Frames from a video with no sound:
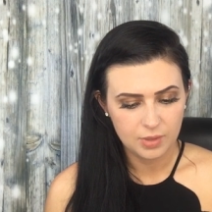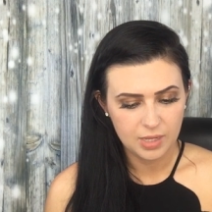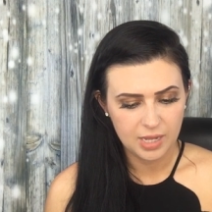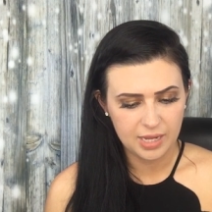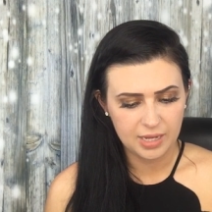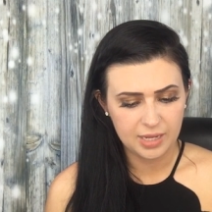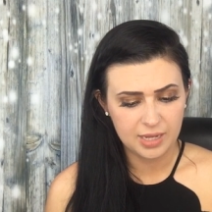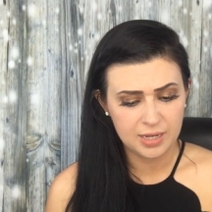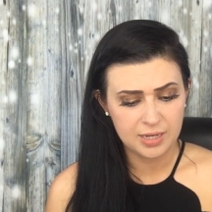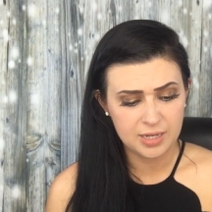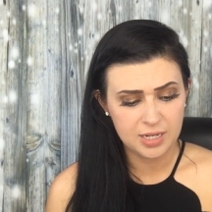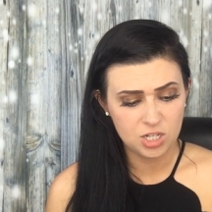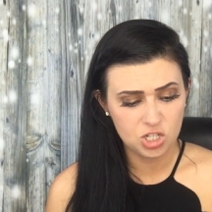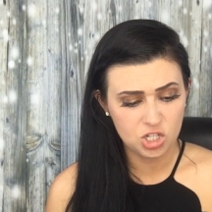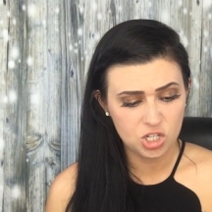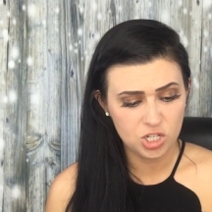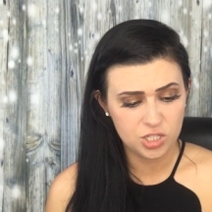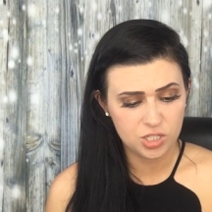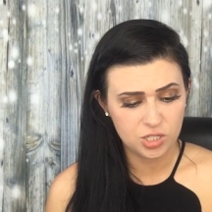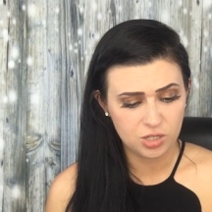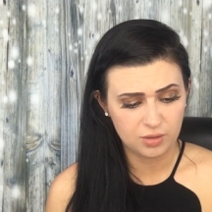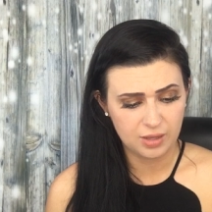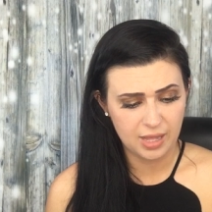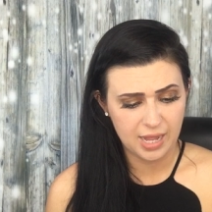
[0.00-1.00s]
It
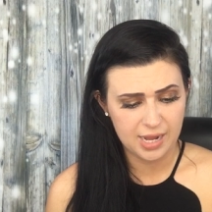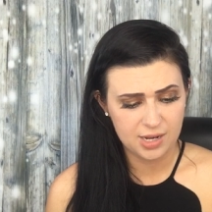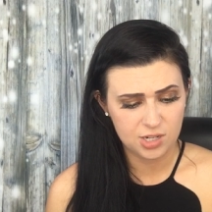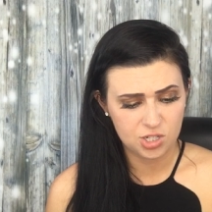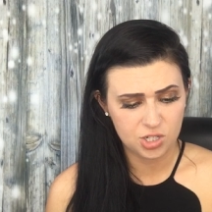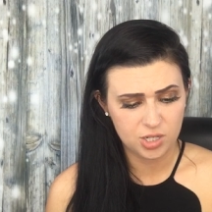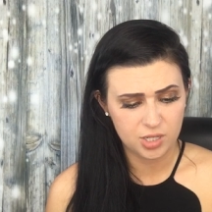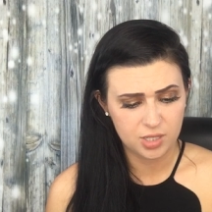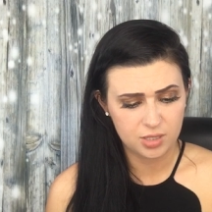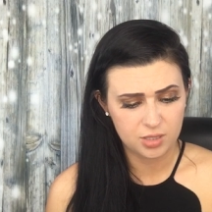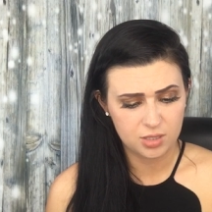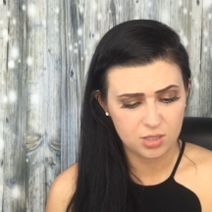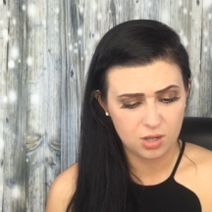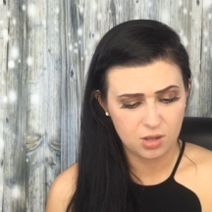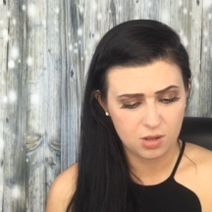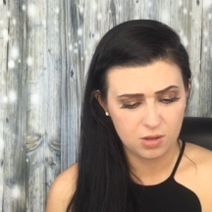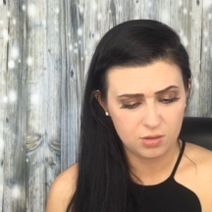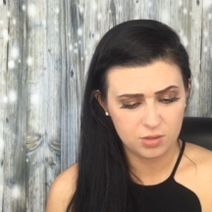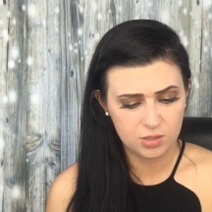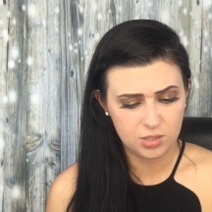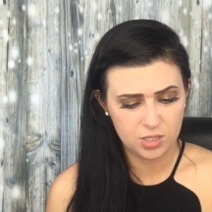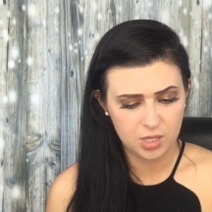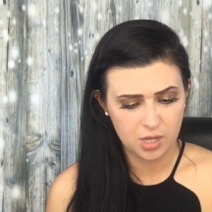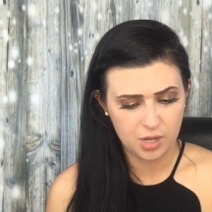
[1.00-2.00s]
conditions your lashes
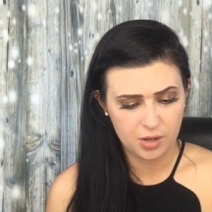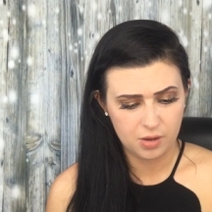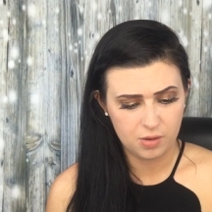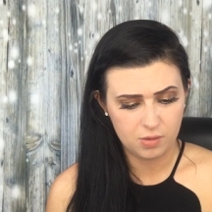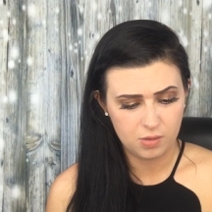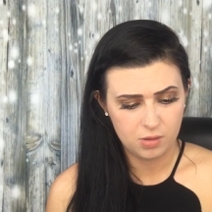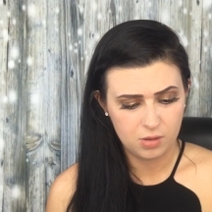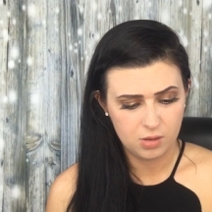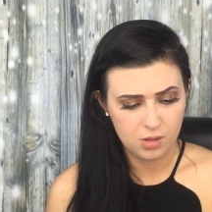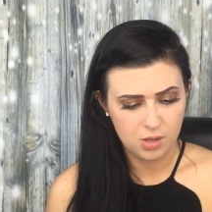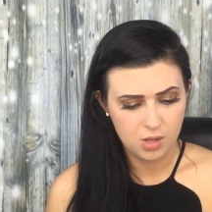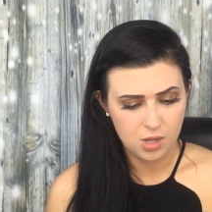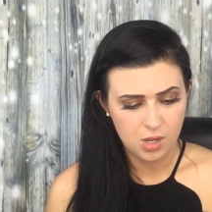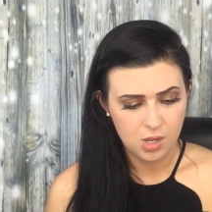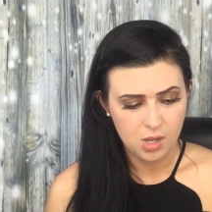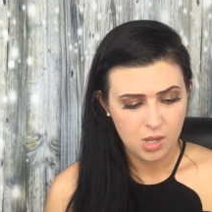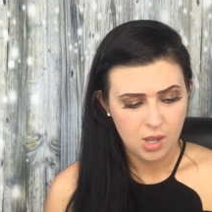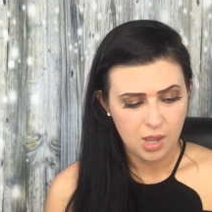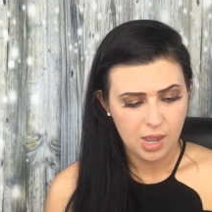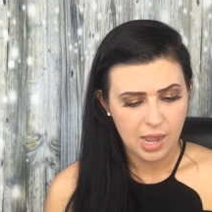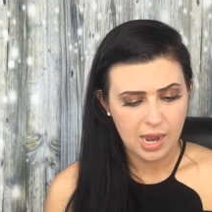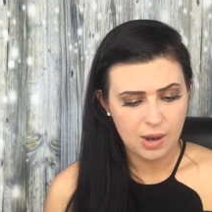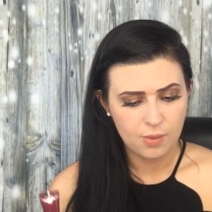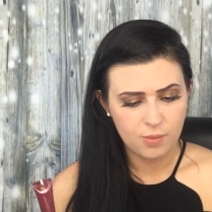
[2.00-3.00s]
also.
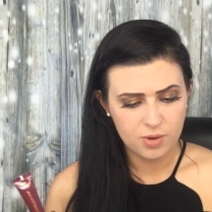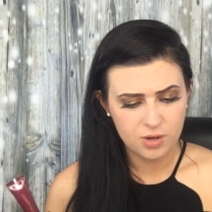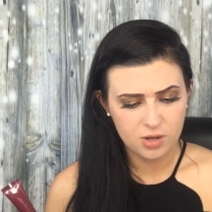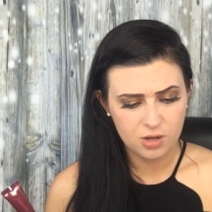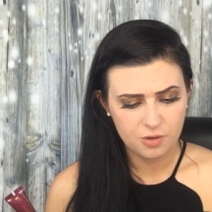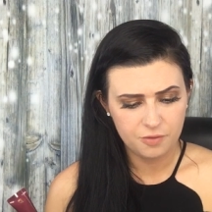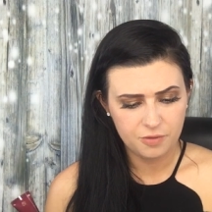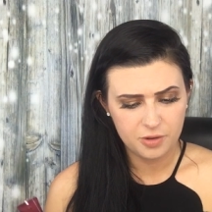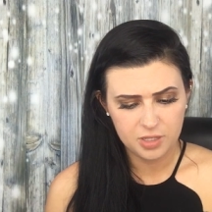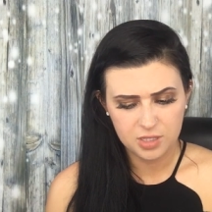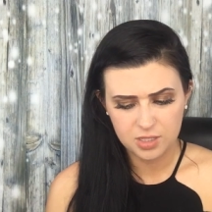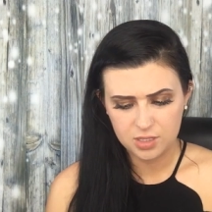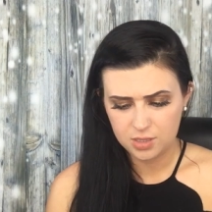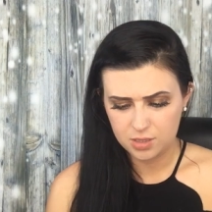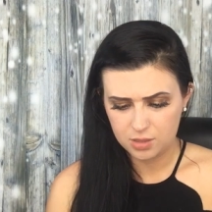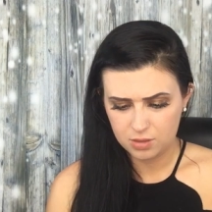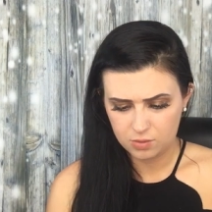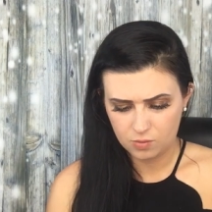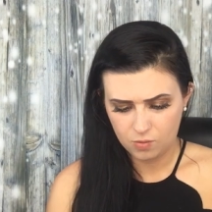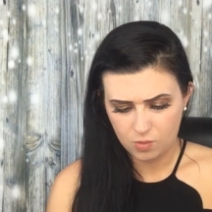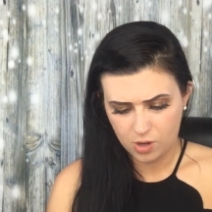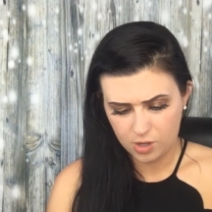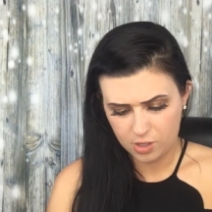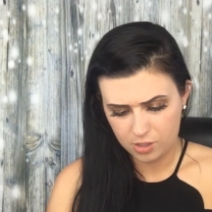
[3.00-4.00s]
I wonder if it's
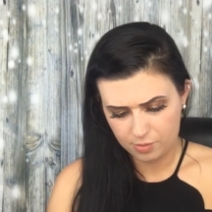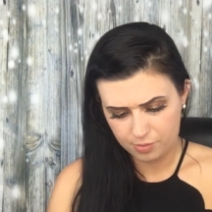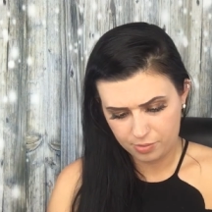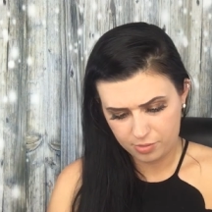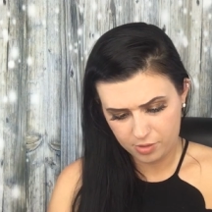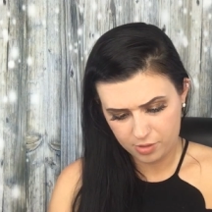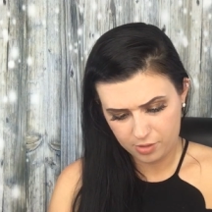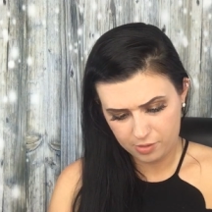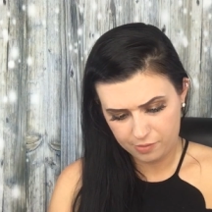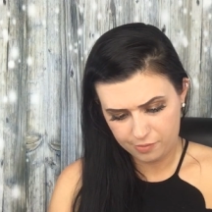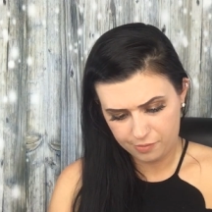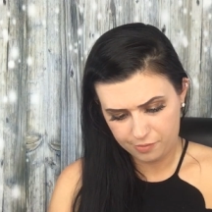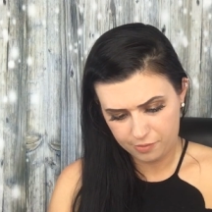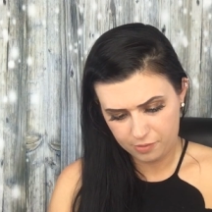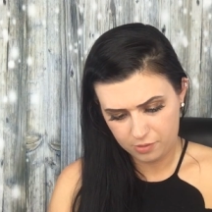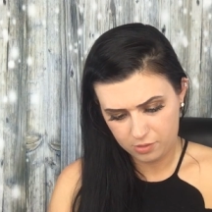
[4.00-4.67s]
waterproof.